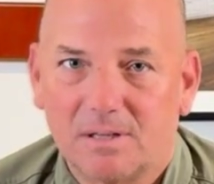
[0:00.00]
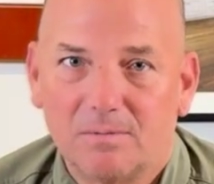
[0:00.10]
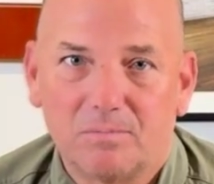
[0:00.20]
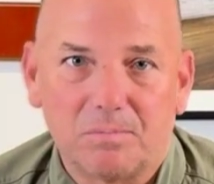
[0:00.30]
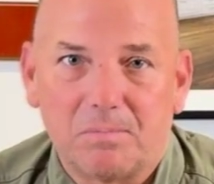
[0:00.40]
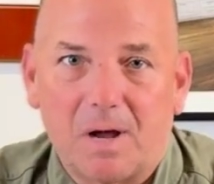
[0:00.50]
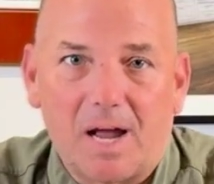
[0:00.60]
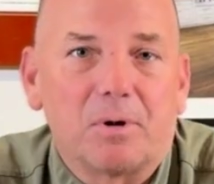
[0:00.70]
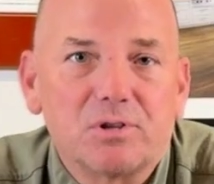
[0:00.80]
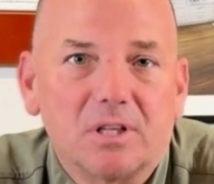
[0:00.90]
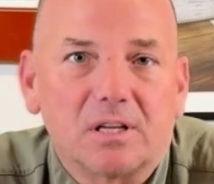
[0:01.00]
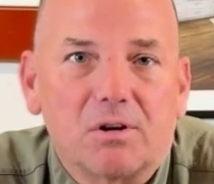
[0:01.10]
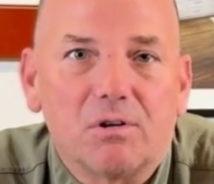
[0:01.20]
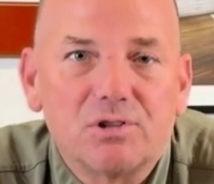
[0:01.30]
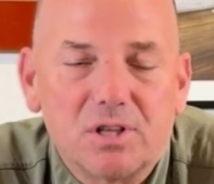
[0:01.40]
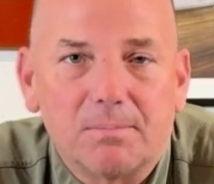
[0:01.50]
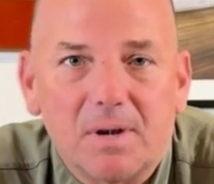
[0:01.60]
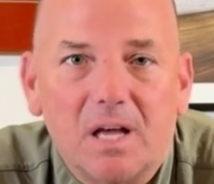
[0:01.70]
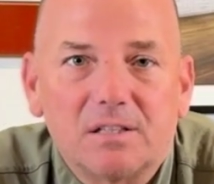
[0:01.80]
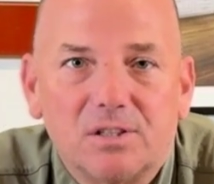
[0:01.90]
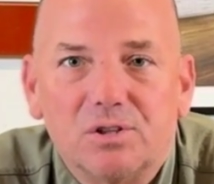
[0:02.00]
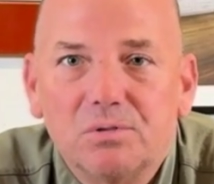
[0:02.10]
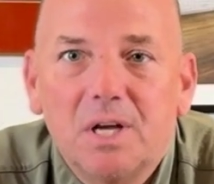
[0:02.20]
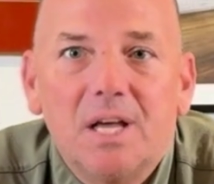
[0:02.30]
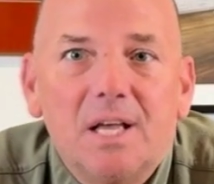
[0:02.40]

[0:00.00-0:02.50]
and I personally encourage them not to,